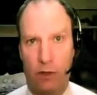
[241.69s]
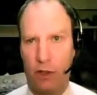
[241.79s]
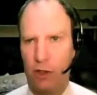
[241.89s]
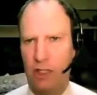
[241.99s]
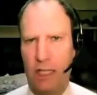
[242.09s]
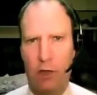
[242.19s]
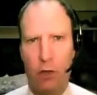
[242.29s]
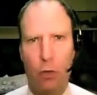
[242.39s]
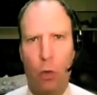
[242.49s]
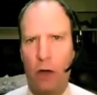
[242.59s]
You're seeing
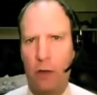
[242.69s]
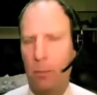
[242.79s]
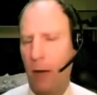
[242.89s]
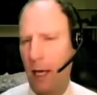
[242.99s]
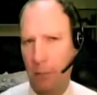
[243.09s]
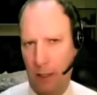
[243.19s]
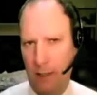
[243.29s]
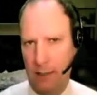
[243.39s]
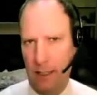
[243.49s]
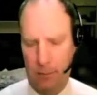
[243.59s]
new water
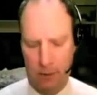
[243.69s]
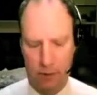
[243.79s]
pipelines get built.